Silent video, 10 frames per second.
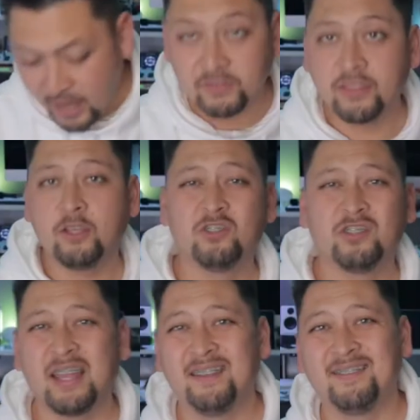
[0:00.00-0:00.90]
everything will
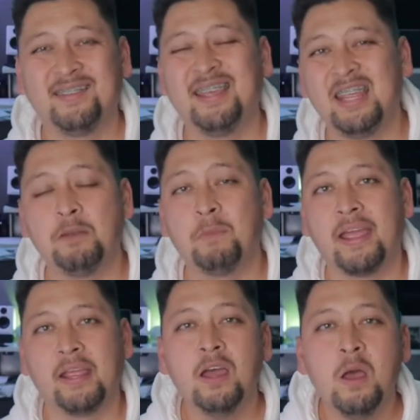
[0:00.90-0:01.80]
just kind of sit in
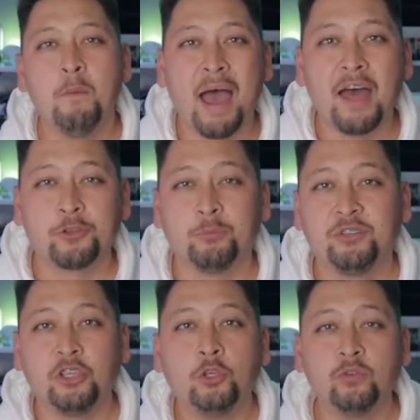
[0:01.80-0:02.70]
my bathroom
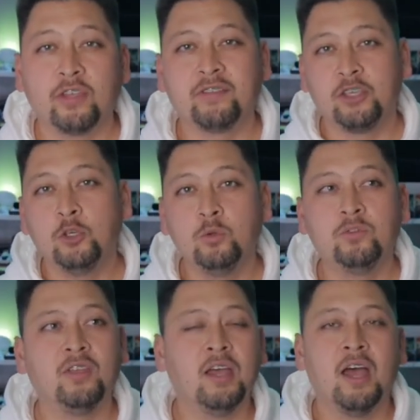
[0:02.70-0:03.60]
to use as I
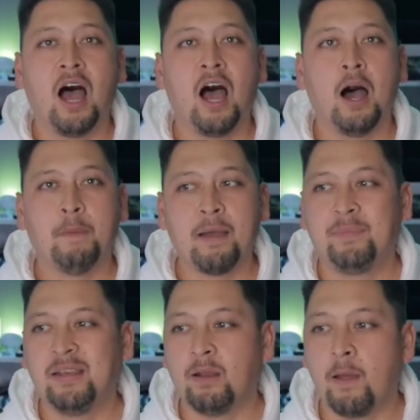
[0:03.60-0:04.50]
use. Um, I've
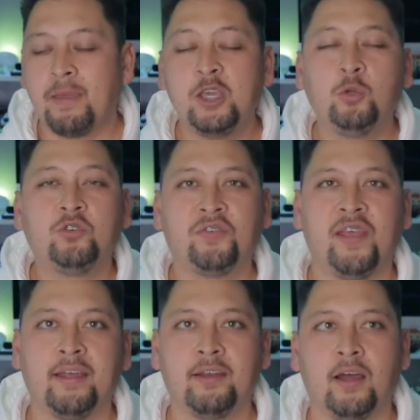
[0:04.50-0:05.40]
been a huge
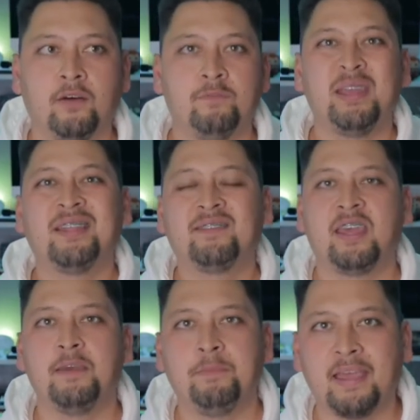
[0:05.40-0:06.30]
fan of
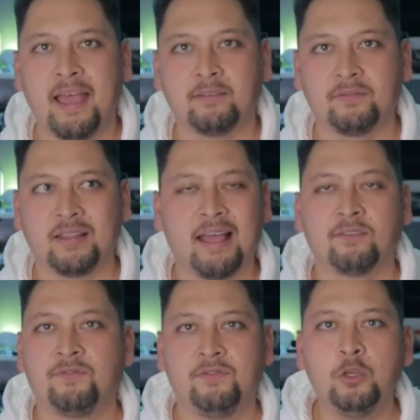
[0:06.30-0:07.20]
manscaping as of the
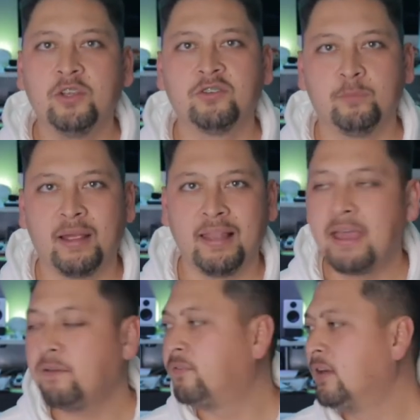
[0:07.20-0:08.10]
last few years of my
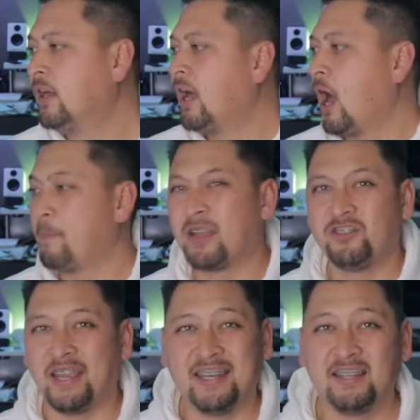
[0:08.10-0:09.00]
life. Um,
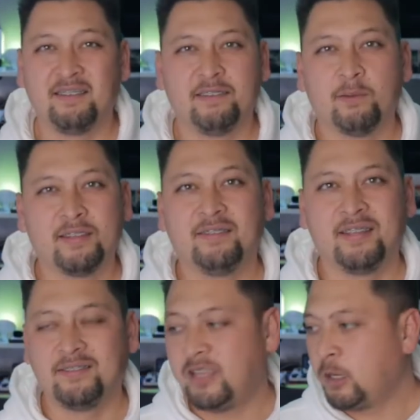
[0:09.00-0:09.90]
actually, I did it since I was like
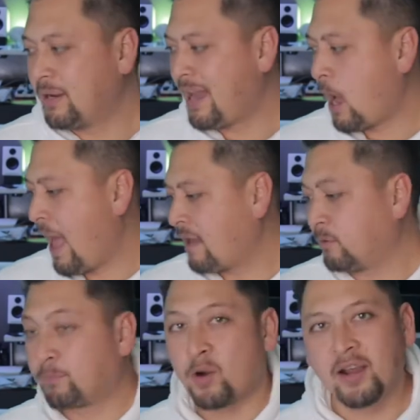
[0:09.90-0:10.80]
16, but now
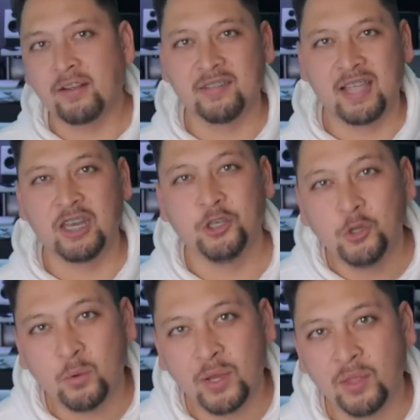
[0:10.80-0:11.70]
having products to kind of
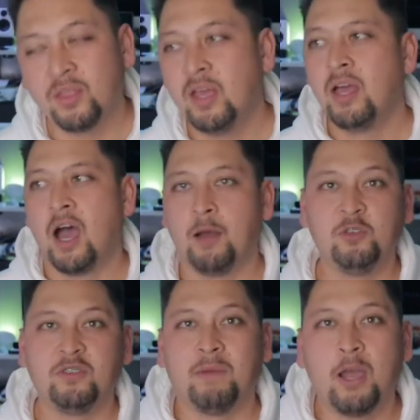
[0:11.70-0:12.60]
do it with, um,
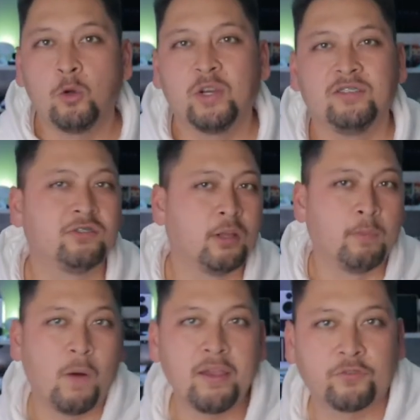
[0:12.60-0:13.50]
using my own razors, not
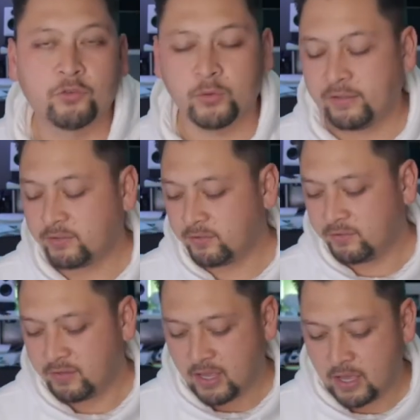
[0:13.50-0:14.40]
my wife's
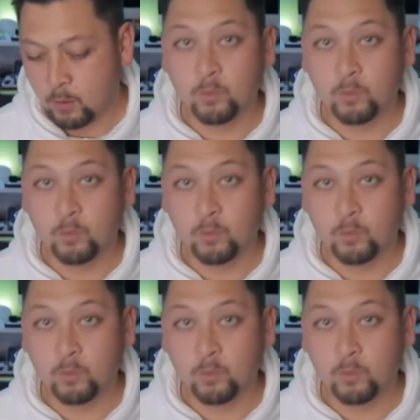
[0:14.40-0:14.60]
razors, uh,